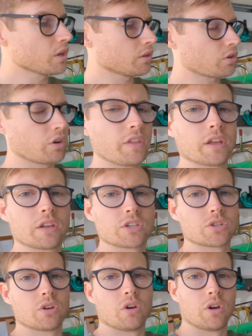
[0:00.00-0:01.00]
turned the
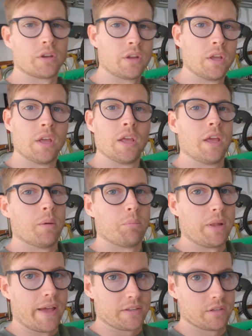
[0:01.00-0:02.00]
ignition on,
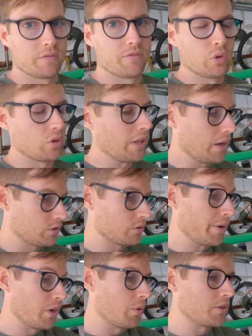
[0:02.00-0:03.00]
blasted fuel out, so
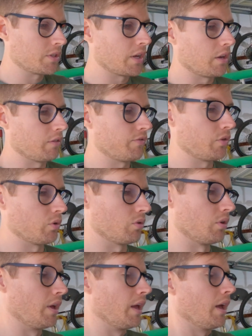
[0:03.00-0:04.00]
I know it's getting
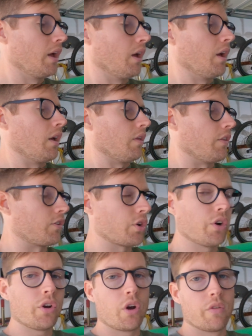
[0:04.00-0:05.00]
fuel. The
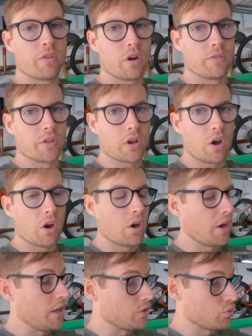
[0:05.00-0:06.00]
turnover of the
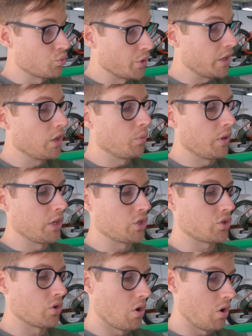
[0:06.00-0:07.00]
car is really
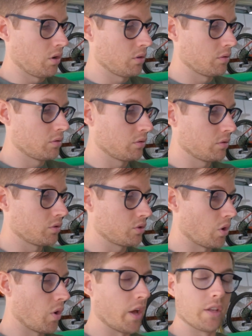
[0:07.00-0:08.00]
strong,
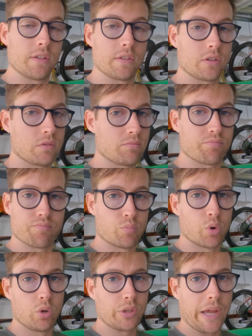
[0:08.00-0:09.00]
so I
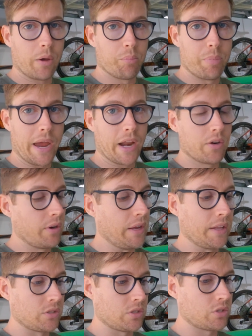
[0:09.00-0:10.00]
ruled out battery
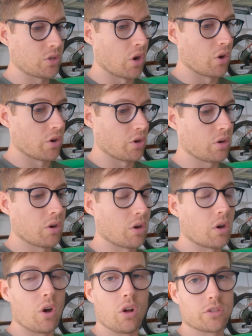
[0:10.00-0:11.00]
and starter
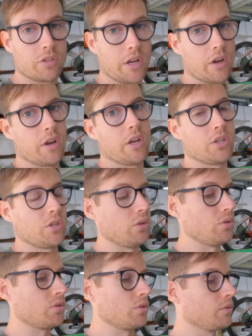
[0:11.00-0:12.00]
or alternator
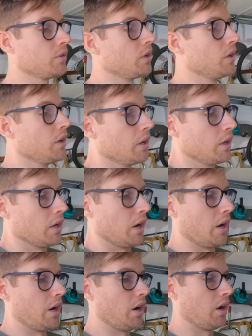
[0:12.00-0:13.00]
issues.
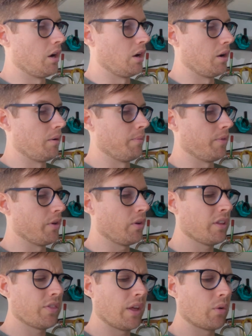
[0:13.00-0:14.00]
The
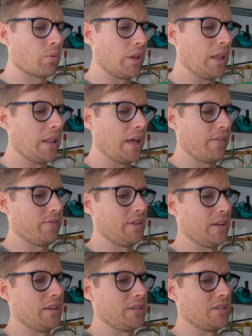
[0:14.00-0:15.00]
only thing really
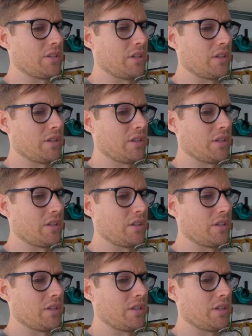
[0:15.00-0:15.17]
left is